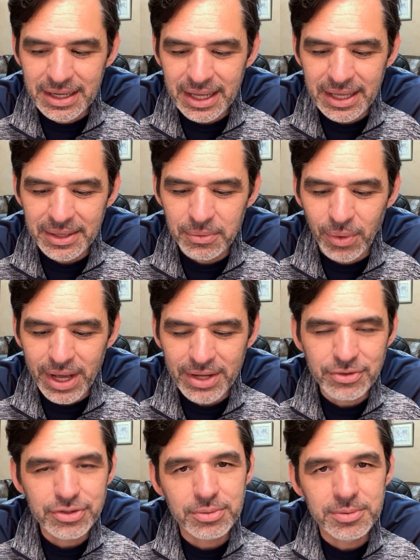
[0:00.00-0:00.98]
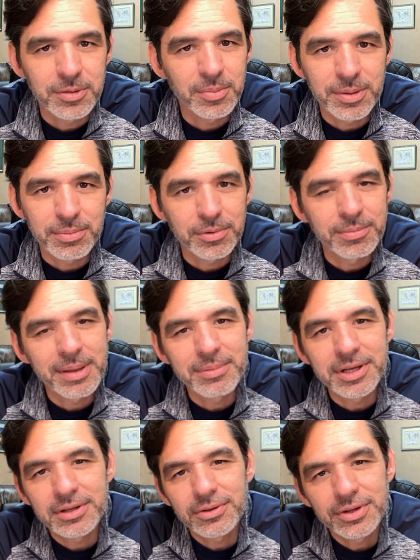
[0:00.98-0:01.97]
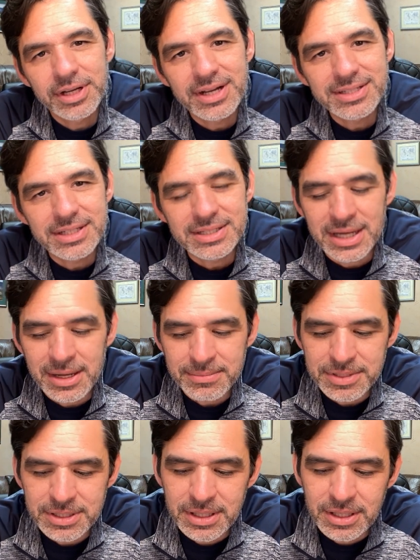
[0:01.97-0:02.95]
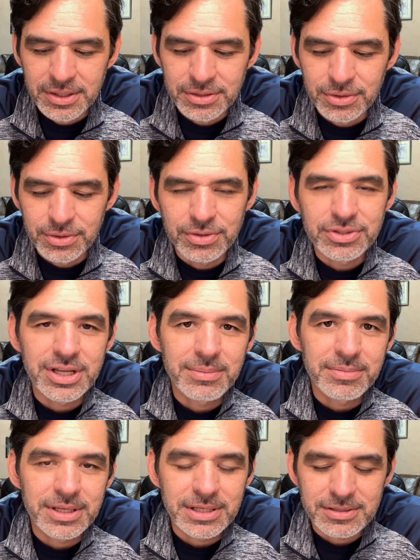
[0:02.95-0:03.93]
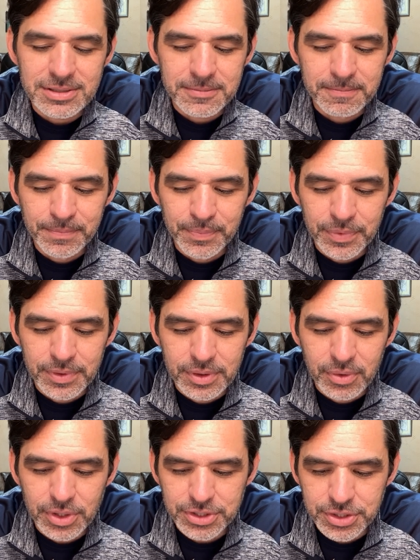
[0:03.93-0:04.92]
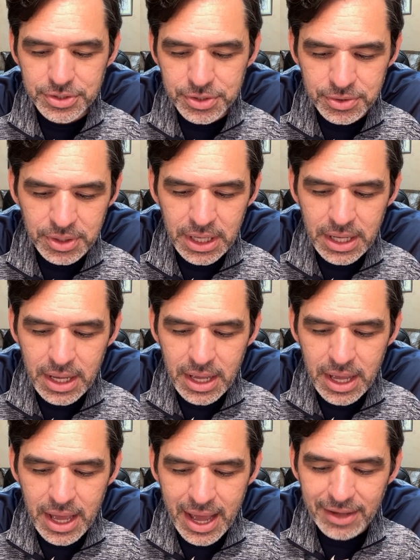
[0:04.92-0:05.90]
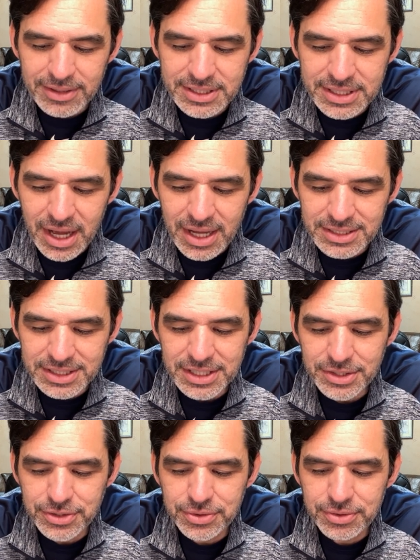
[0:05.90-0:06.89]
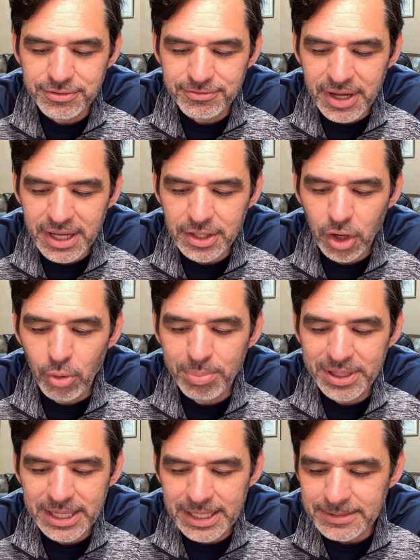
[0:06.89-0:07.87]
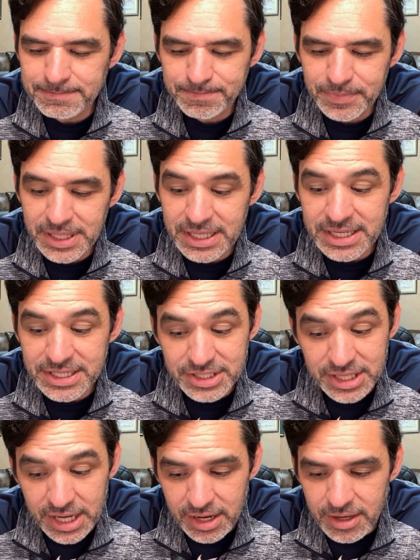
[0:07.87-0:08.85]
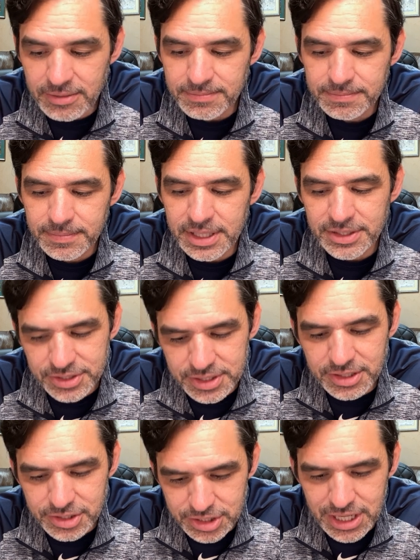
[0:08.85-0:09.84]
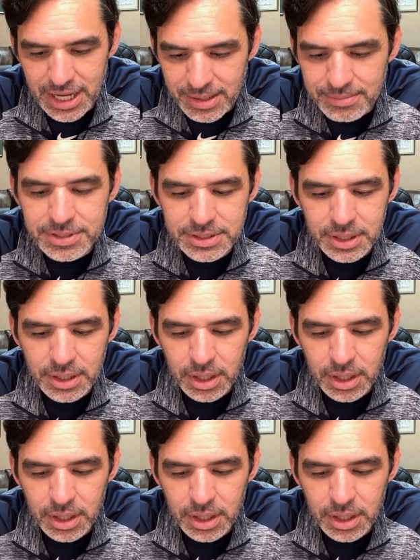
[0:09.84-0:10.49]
And why do so many people, maybe including us at times, do those same things? Question 2, how does God teach you to find hope again in his care in such times?